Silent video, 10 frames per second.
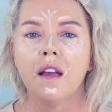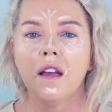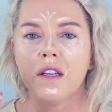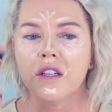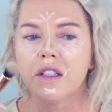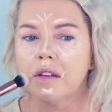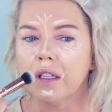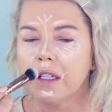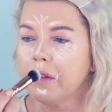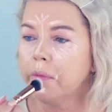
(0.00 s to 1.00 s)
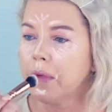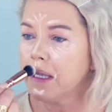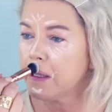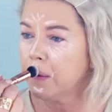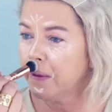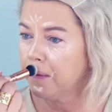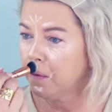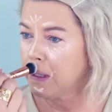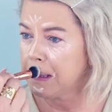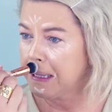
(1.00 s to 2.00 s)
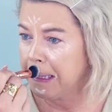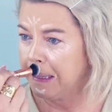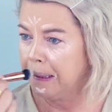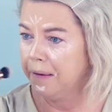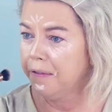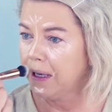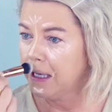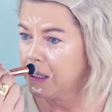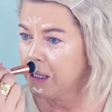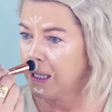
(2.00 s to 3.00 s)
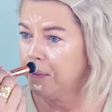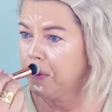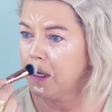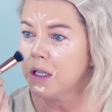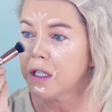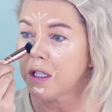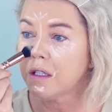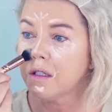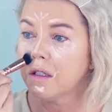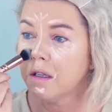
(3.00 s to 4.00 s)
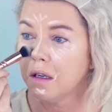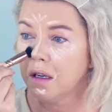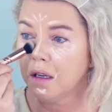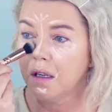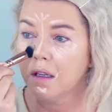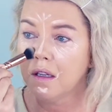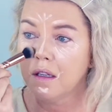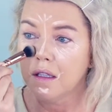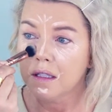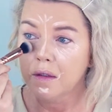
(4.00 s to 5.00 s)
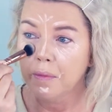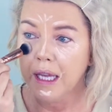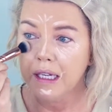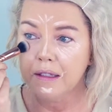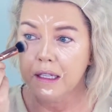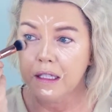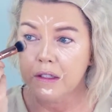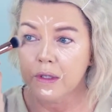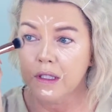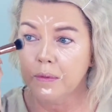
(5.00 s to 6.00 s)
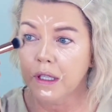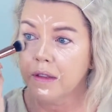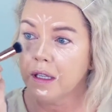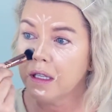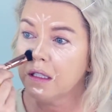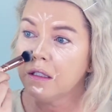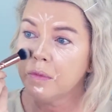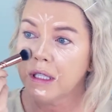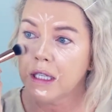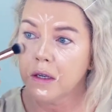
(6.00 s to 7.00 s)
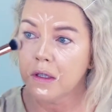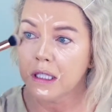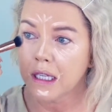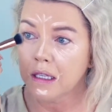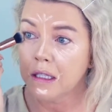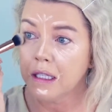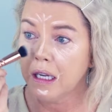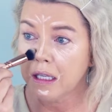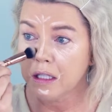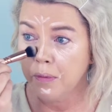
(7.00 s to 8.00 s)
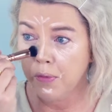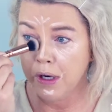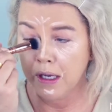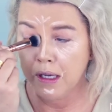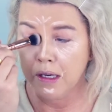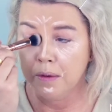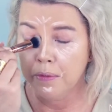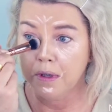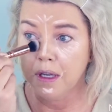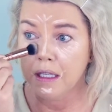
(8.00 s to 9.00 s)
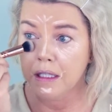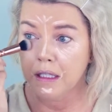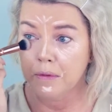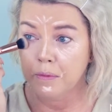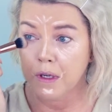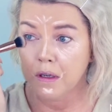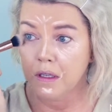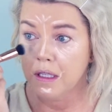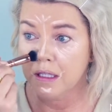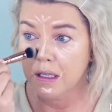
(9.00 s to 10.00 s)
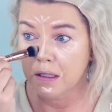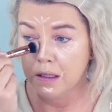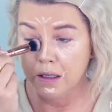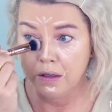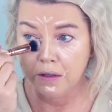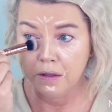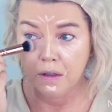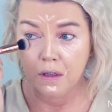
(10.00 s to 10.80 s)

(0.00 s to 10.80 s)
And then just going in with my Zoeva 110 Face Shape Brush. So I'm patting that in or stippling that in a little bit lower down and then actually bringing it up underneath my eyes as I go.